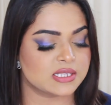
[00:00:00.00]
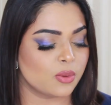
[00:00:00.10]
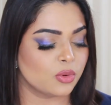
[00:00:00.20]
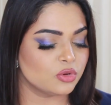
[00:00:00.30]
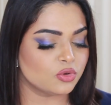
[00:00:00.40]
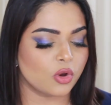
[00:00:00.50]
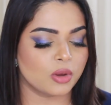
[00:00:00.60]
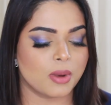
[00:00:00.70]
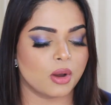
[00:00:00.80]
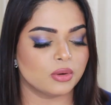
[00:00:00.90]
I want to talk
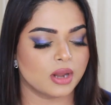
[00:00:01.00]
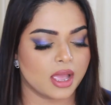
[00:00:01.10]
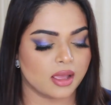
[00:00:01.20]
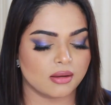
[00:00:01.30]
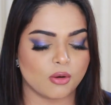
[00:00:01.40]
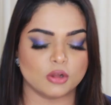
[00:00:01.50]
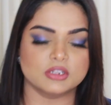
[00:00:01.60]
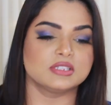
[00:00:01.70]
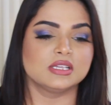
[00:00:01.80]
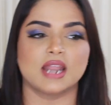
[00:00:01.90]
about all
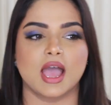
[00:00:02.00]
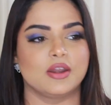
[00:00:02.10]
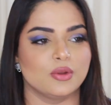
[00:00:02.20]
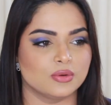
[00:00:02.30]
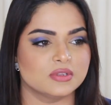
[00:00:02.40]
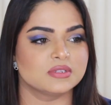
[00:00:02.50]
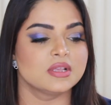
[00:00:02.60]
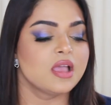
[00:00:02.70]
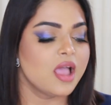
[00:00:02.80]
the scenarios,